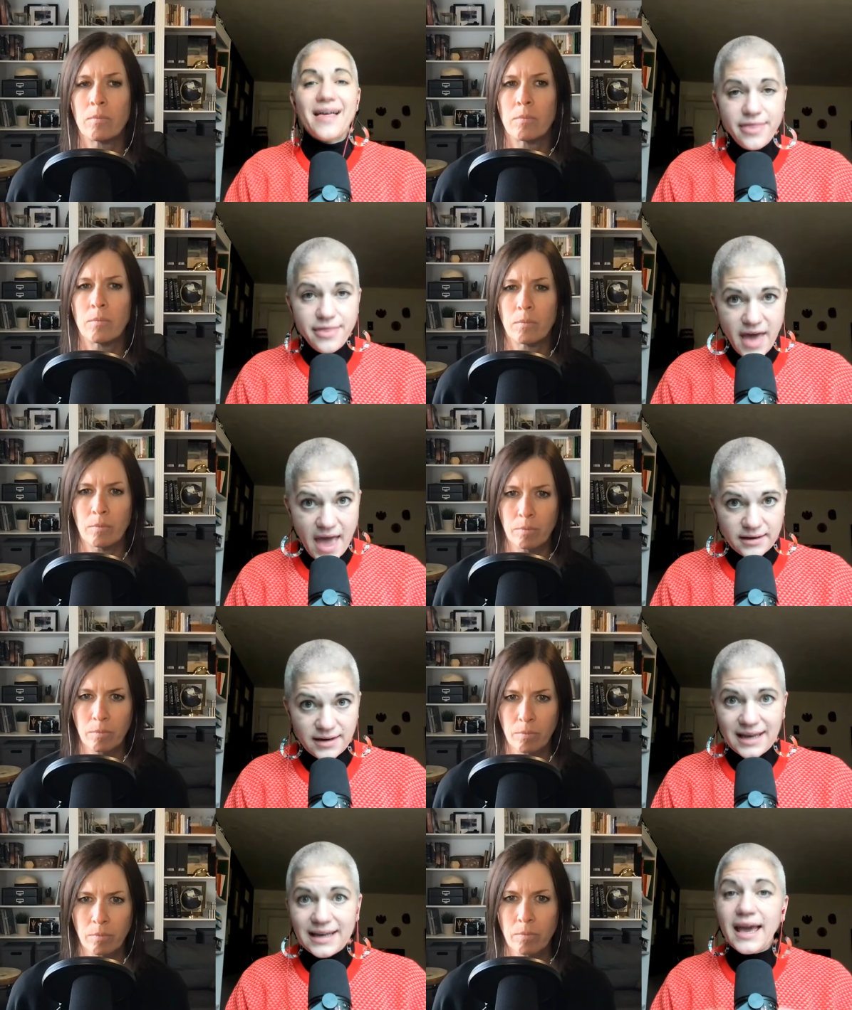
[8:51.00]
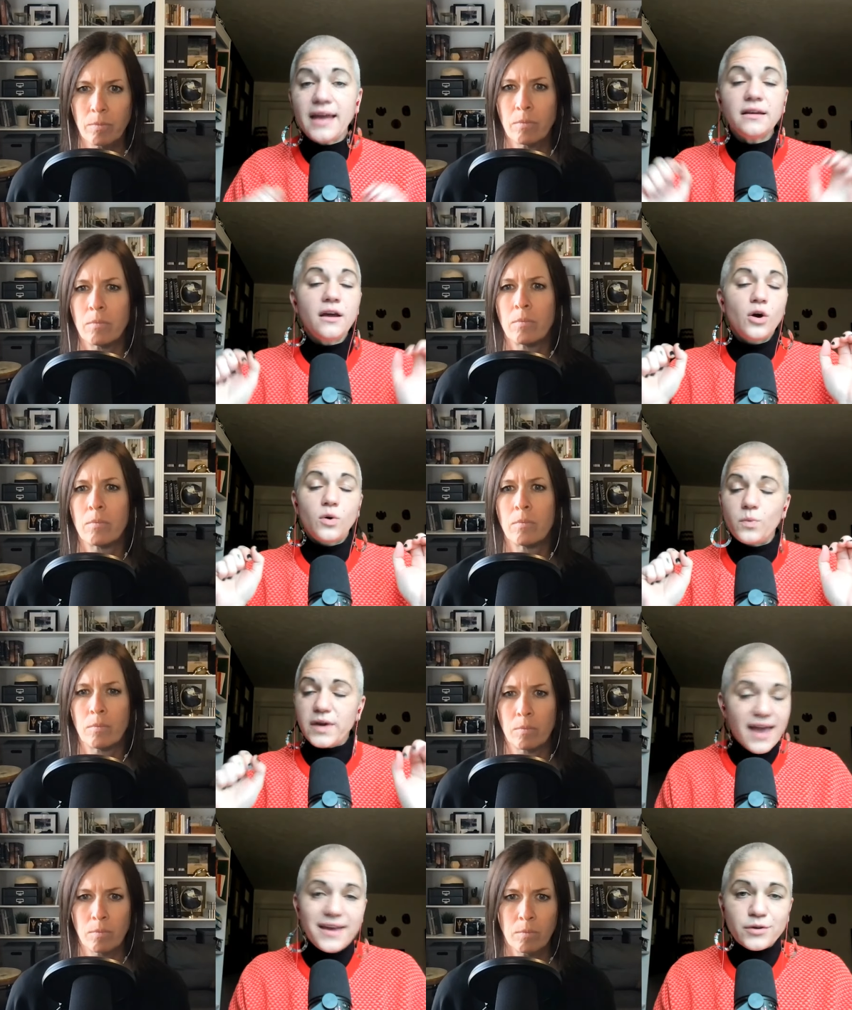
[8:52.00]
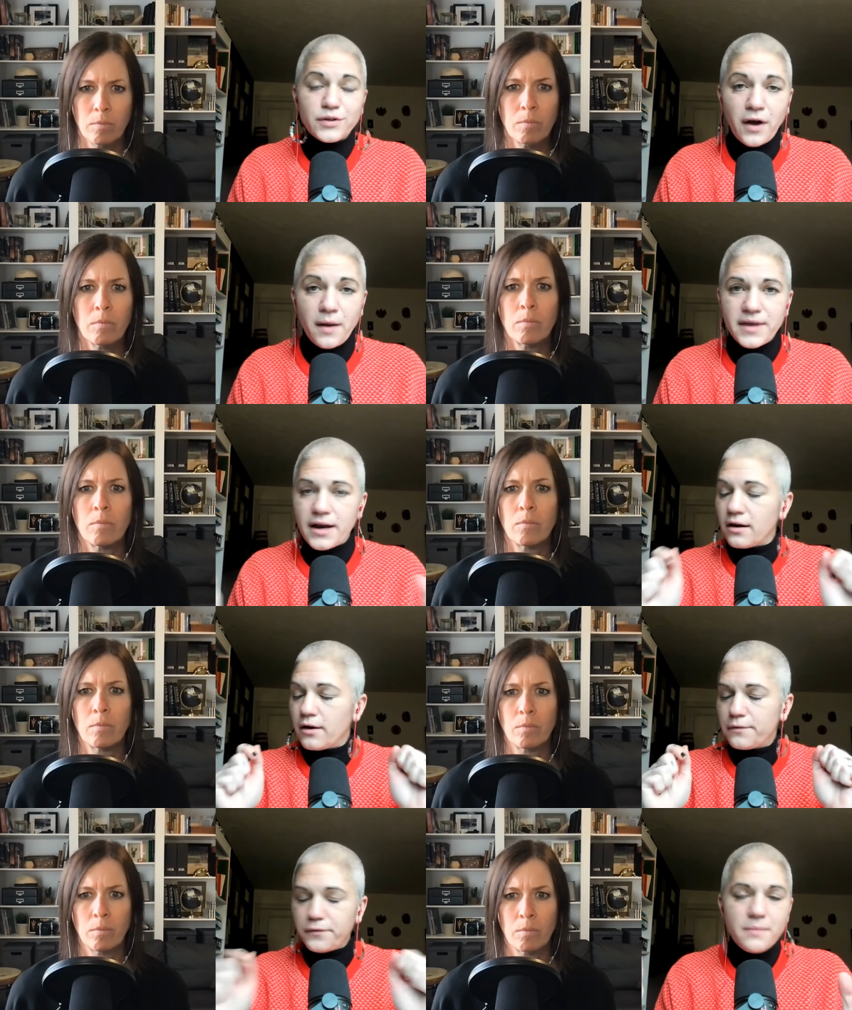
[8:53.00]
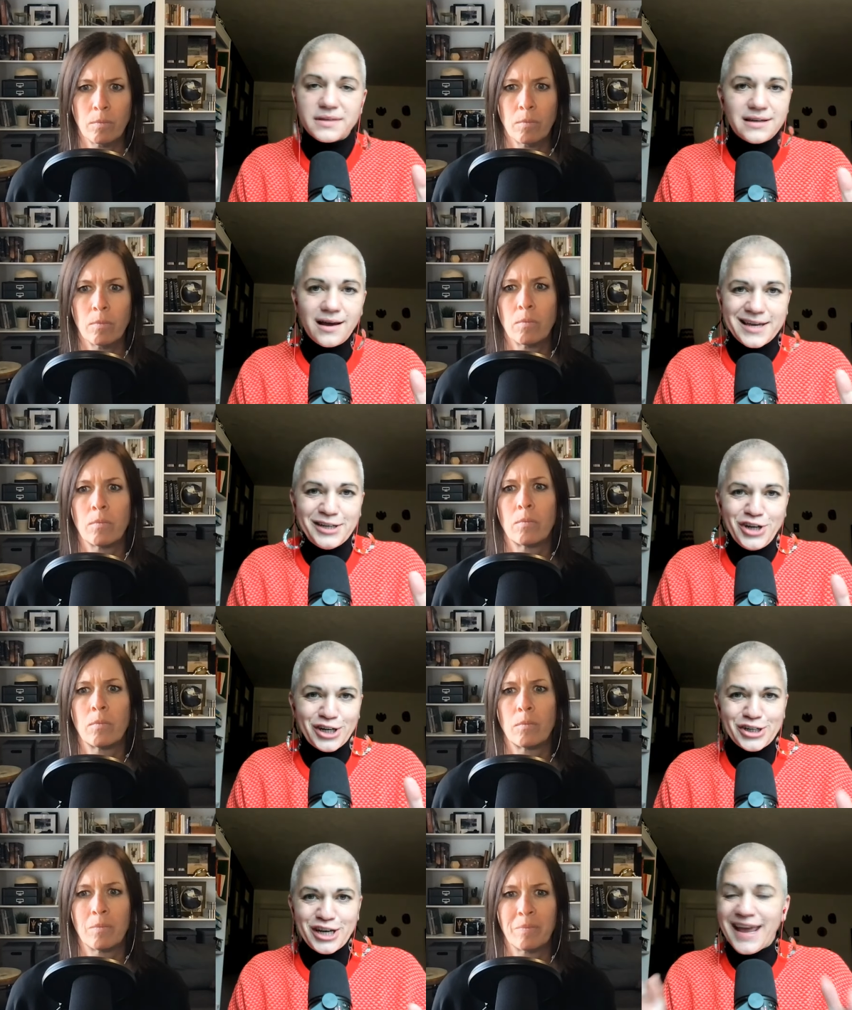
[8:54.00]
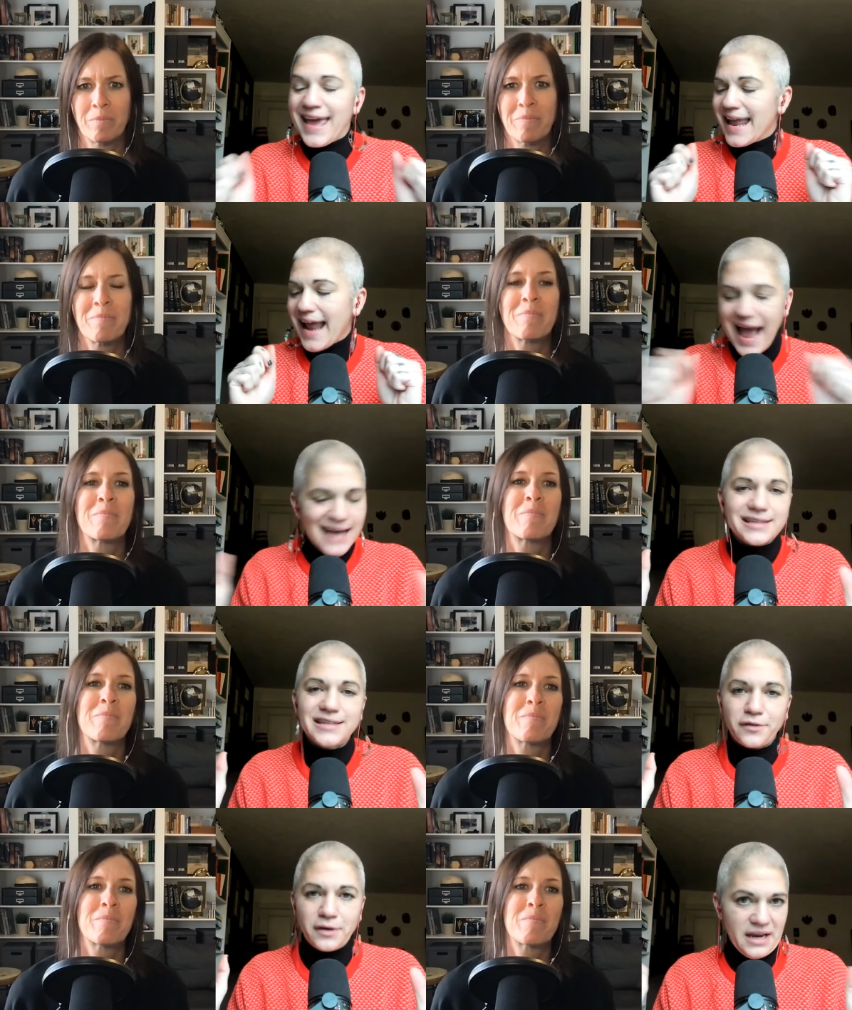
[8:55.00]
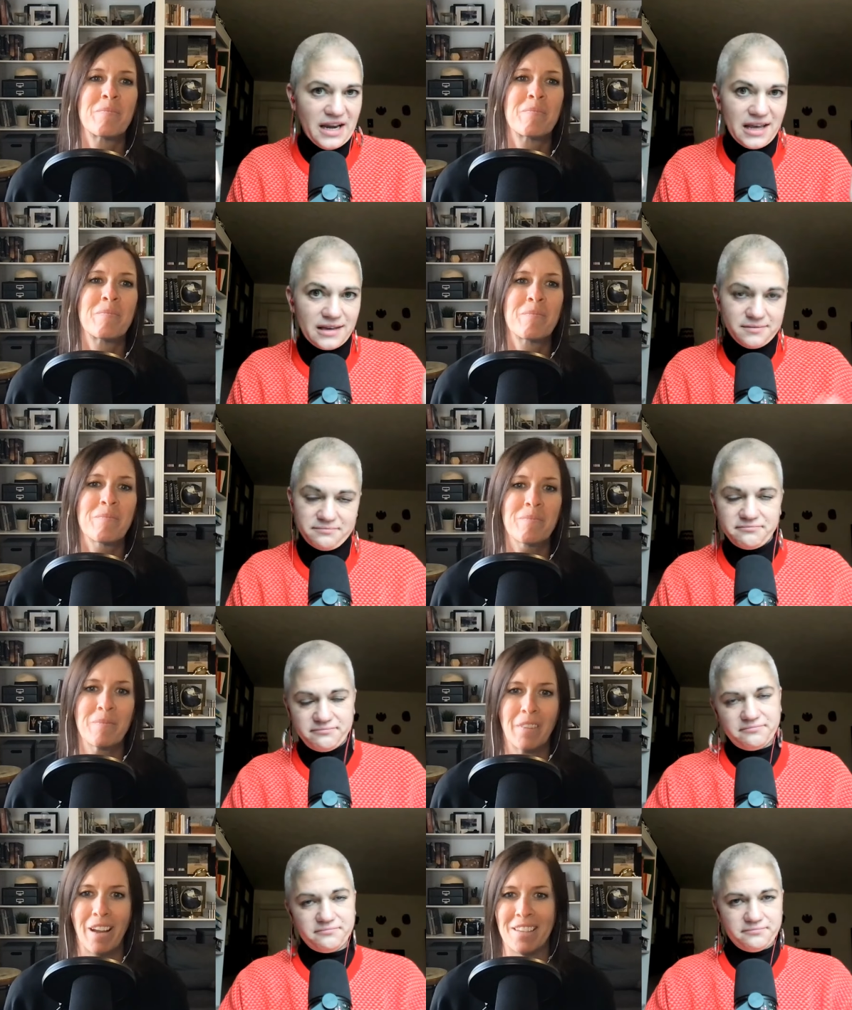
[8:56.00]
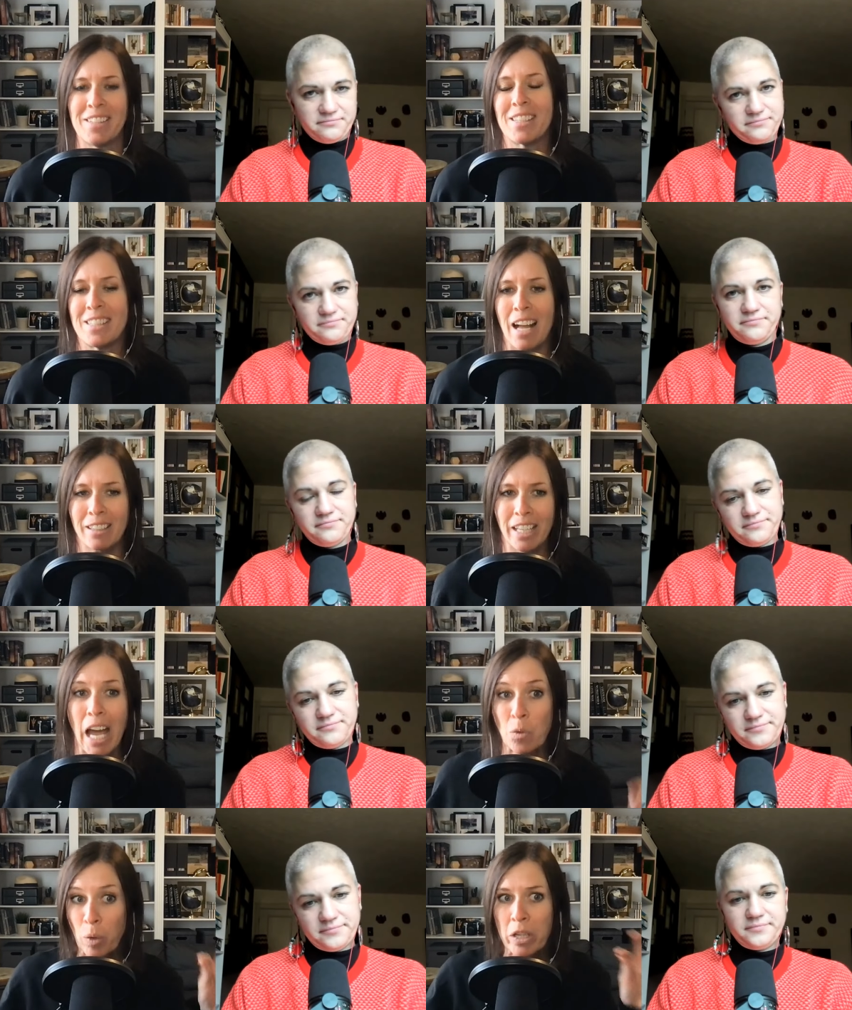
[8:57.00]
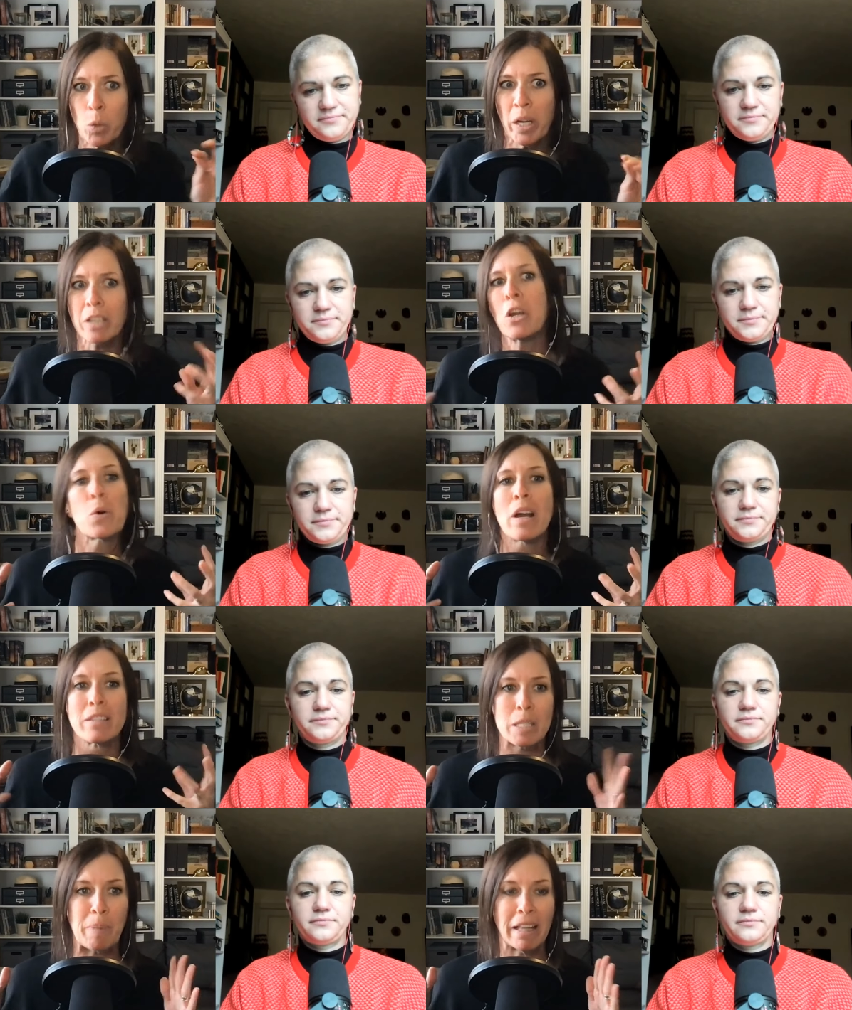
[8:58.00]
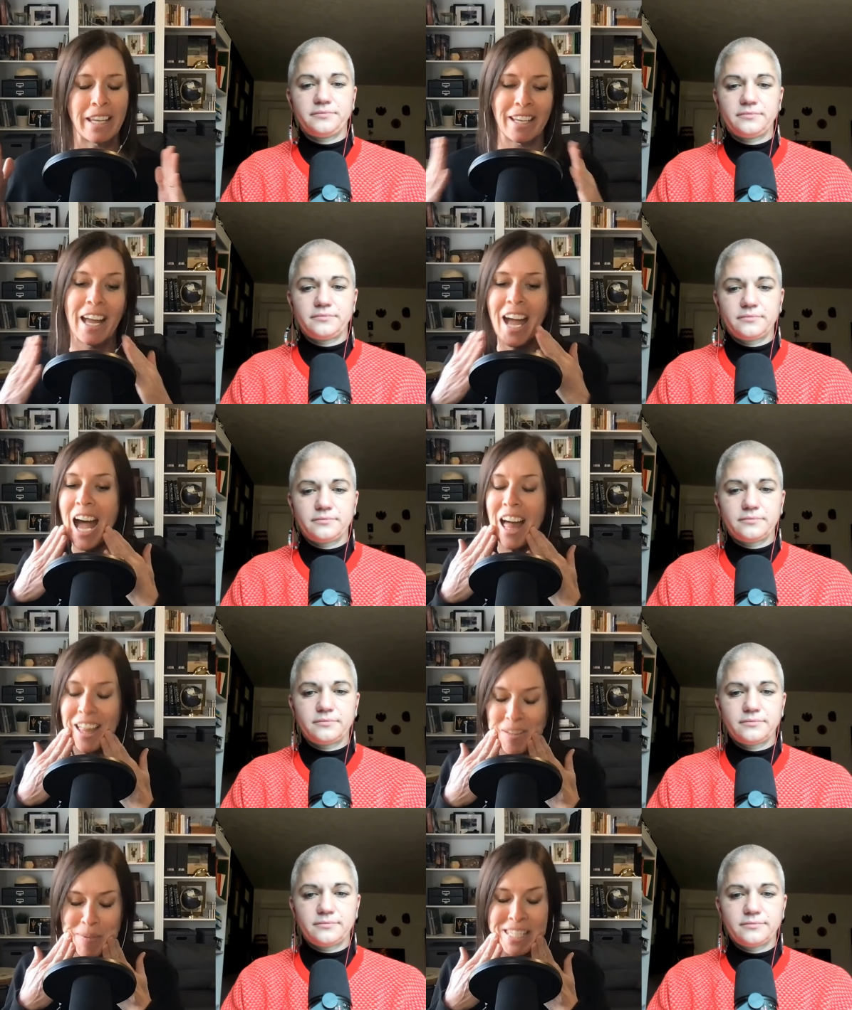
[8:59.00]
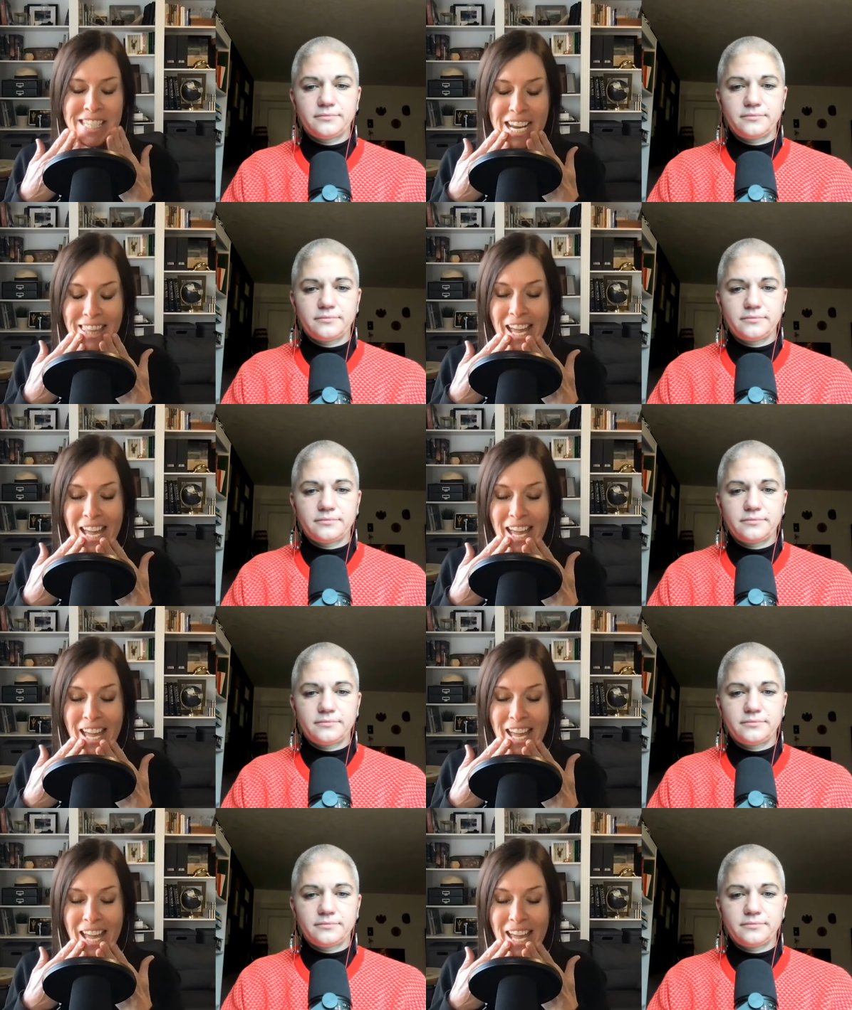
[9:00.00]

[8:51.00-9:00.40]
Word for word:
Speaker 1: then. And again, we can't use from there. From is not a conjunction, it has a different meaning.
Speaker 2: Yes, exactly. And one quick note on spelling the mistake